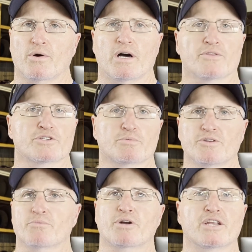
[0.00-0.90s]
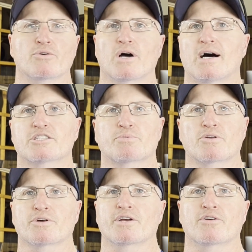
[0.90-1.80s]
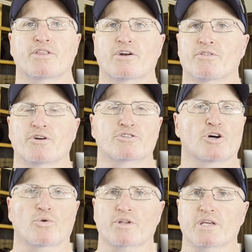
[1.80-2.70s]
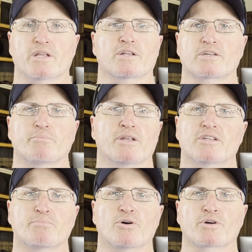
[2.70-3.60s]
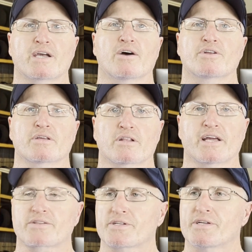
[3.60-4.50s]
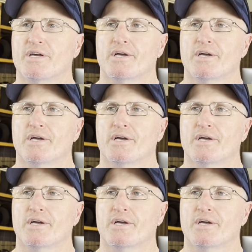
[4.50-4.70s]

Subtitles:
Health is building a brand new hospital here. They're totally in and committed to Polk County and Lakeland.